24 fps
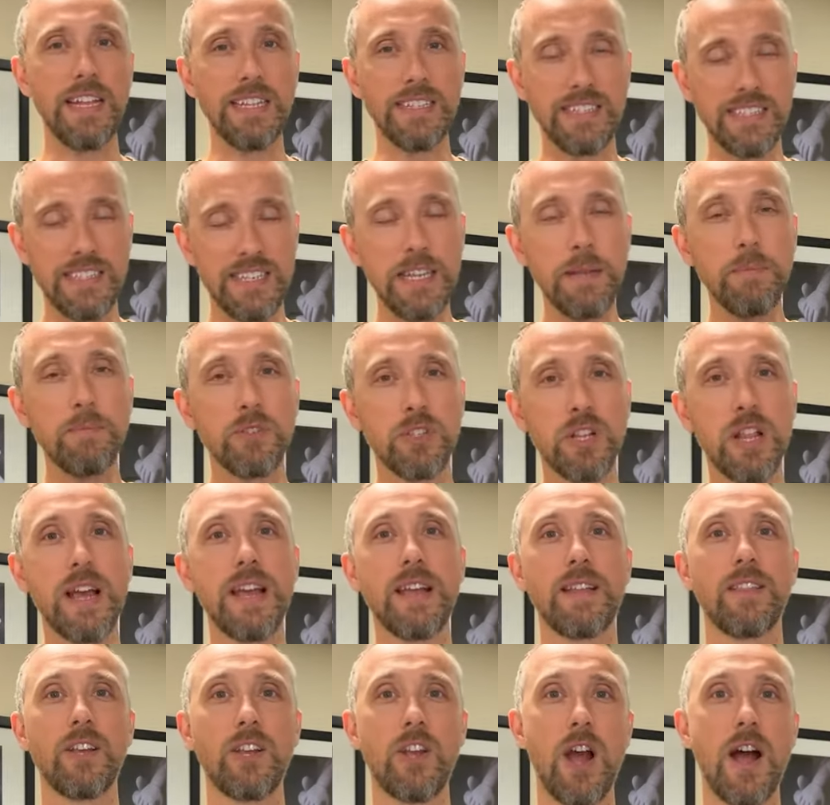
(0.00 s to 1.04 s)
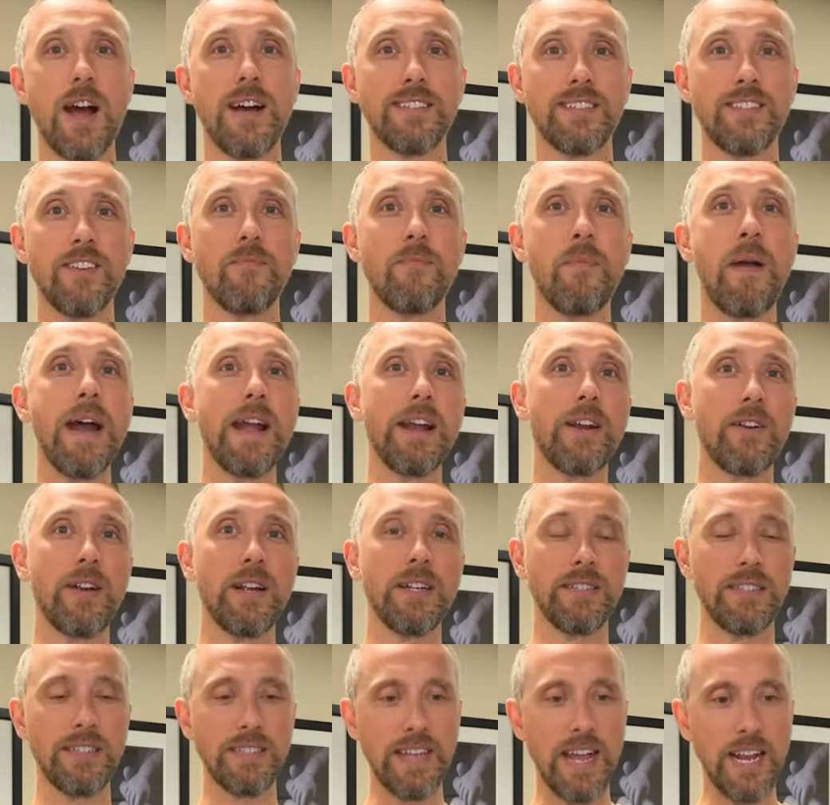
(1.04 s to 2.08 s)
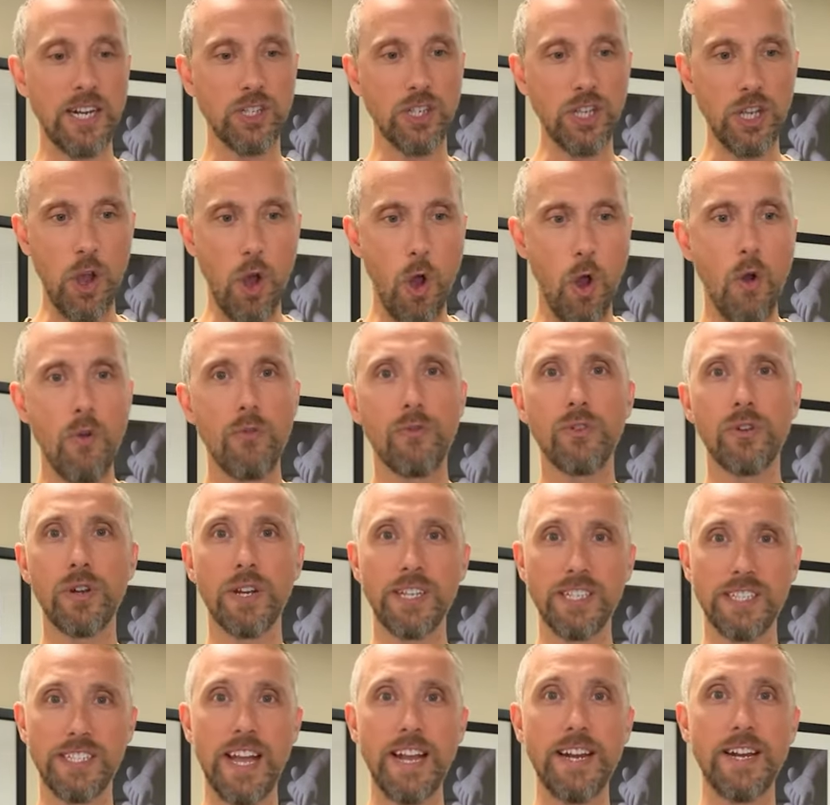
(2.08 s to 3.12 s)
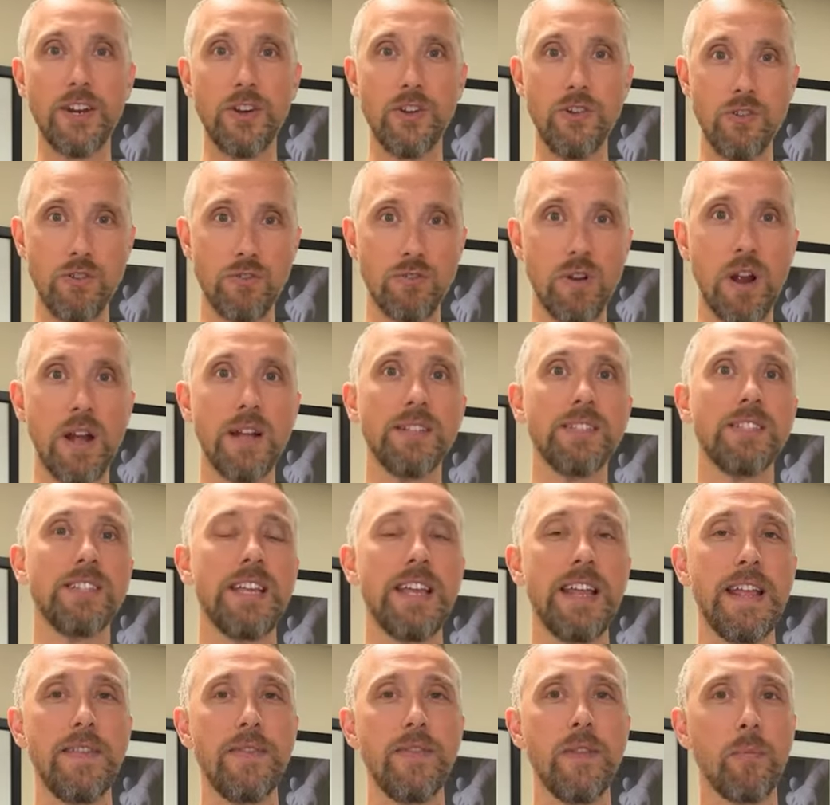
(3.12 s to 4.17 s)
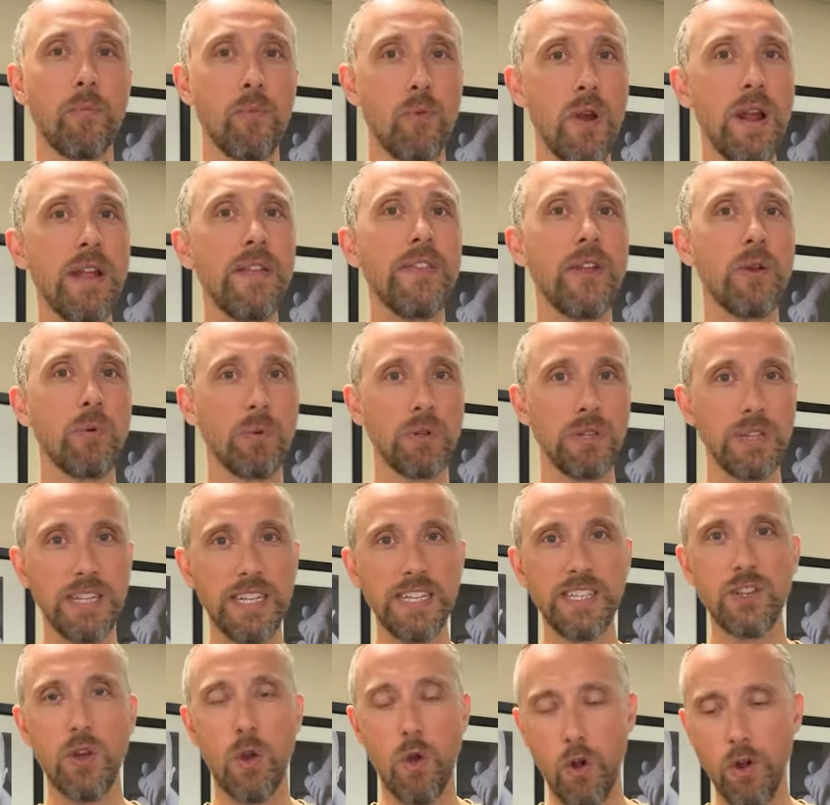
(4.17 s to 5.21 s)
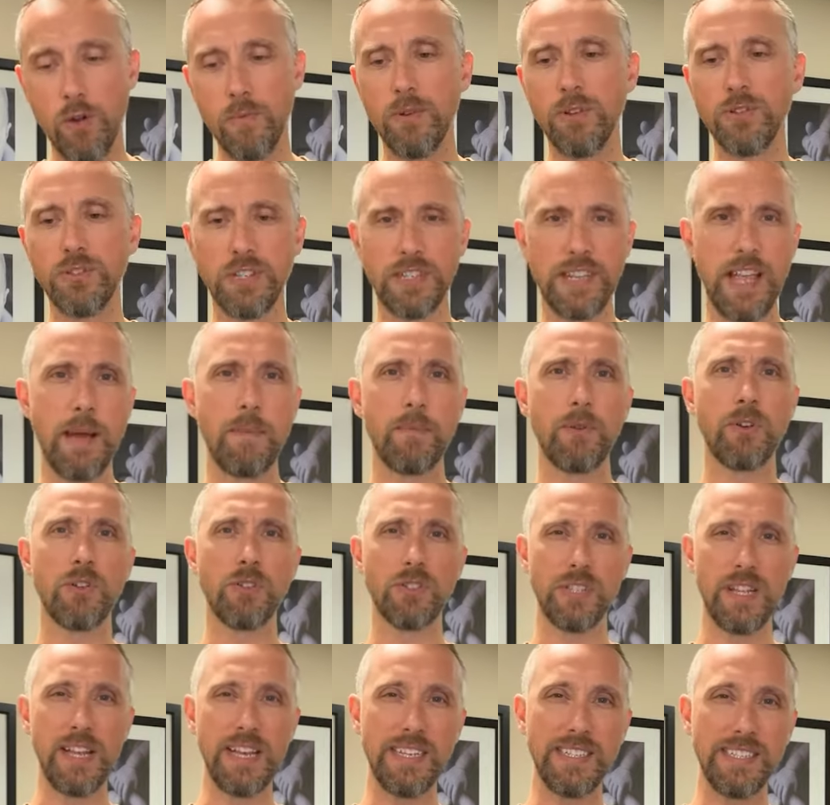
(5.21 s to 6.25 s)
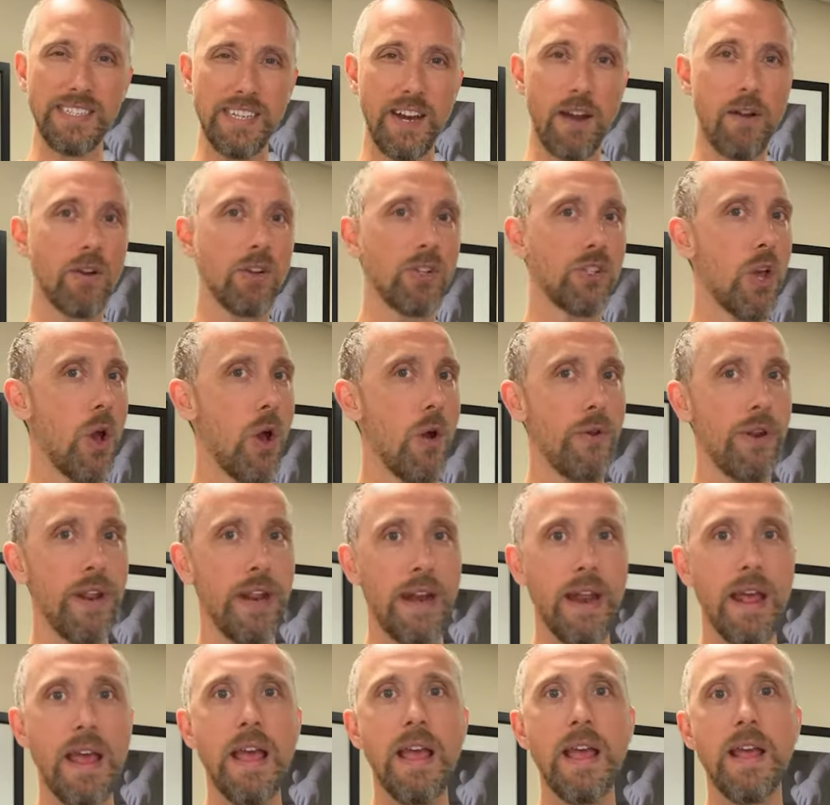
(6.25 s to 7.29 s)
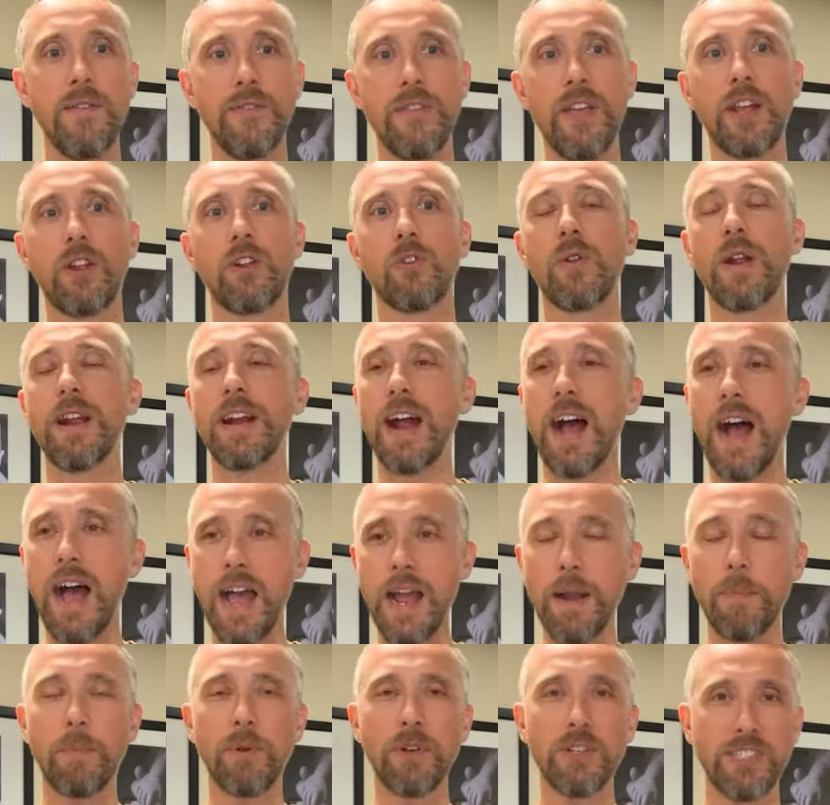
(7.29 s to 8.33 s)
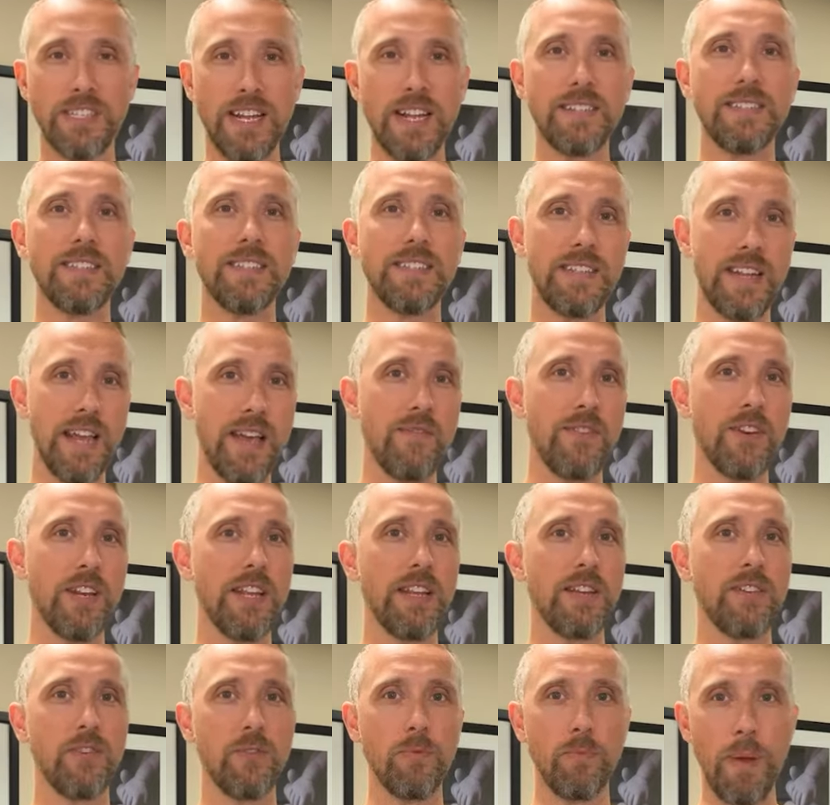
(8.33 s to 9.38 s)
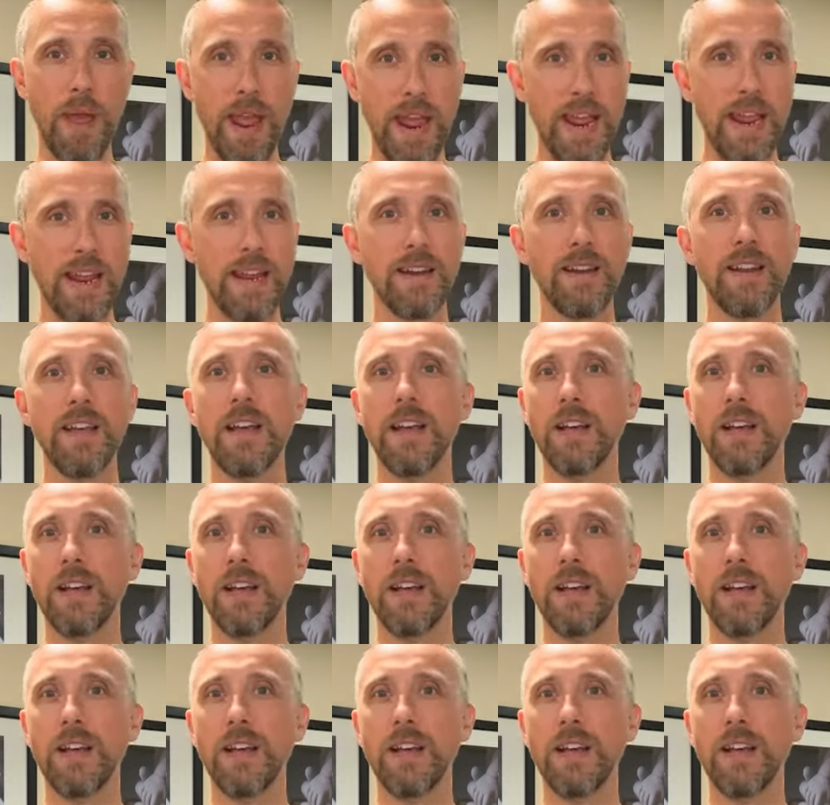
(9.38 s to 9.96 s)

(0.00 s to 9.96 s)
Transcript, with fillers: it seems like the cause of migraines is actually overexcited neurons in the brain that release hormones and chemicals like serotonin that create a hypersensitivity to pain,